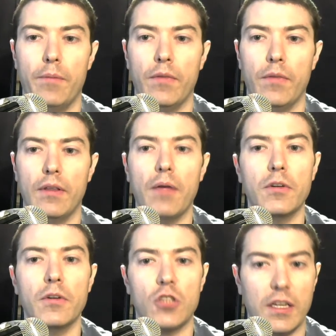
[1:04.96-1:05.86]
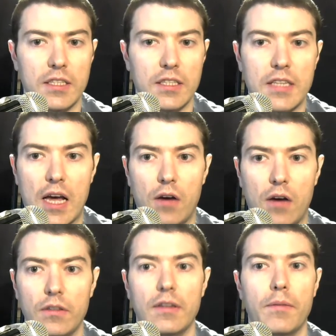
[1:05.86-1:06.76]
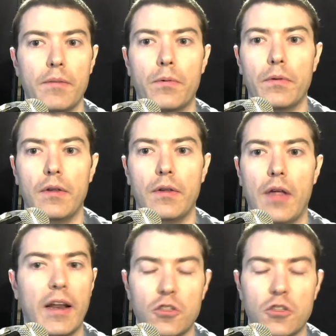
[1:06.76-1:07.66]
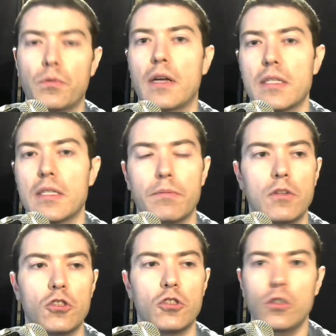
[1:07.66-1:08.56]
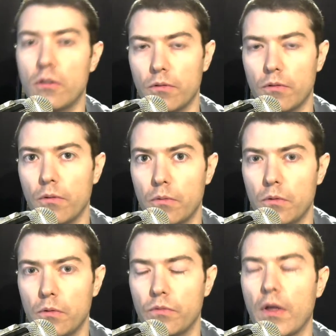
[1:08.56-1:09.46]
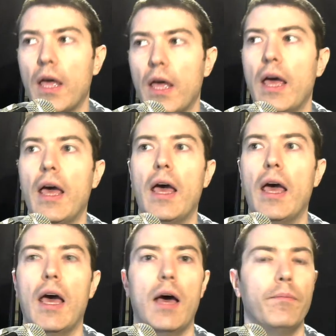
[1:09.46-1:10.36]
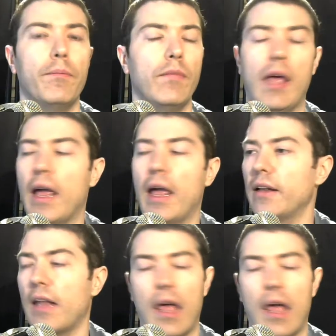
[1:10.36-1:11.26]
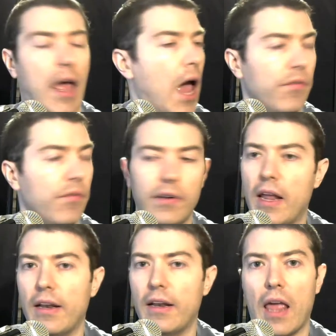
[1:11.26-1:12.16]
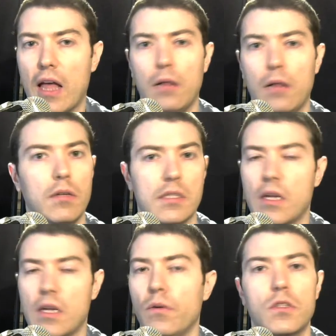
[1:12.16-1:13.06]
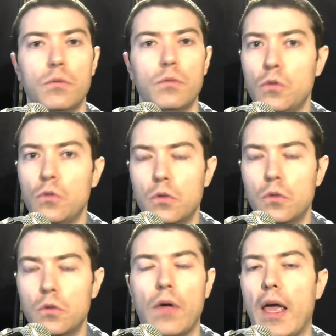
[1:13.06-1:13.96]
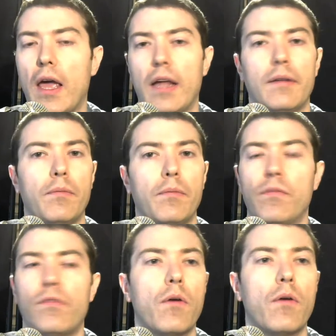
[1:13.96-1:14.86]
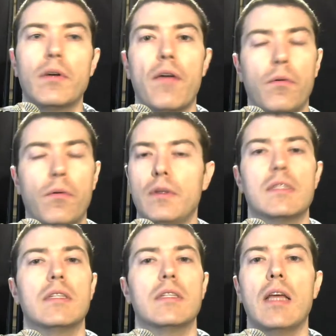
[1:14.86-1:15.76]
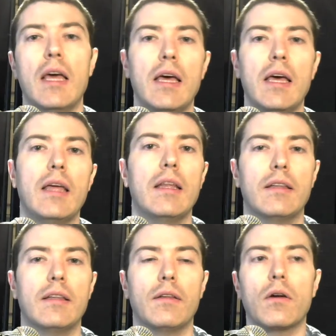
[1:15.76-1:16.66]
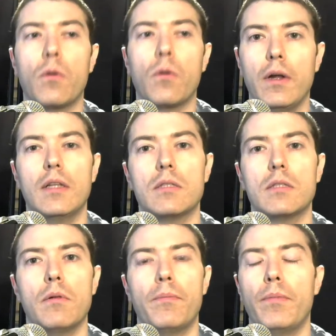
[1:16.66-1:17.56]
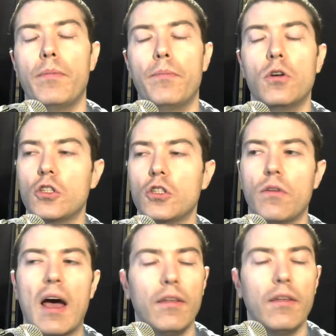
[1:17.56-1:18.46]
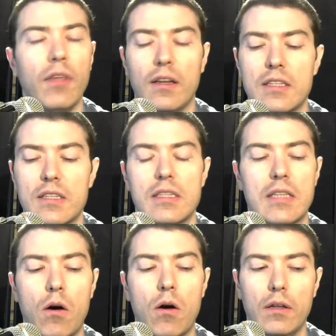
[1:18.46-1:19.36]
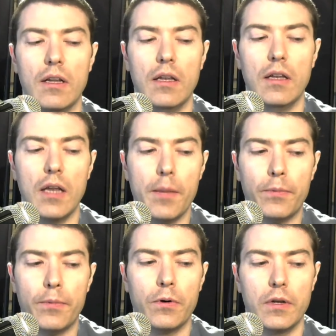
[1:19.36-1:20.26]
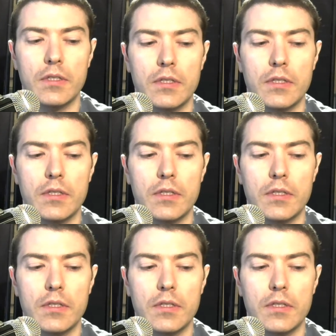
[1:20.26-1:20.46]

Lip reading: they will shut it down. The energy prices will shoot through the roof, and heaven and hell is going to move. And for whatever reason, the Greens will be pushed over. I think this is now a deliberate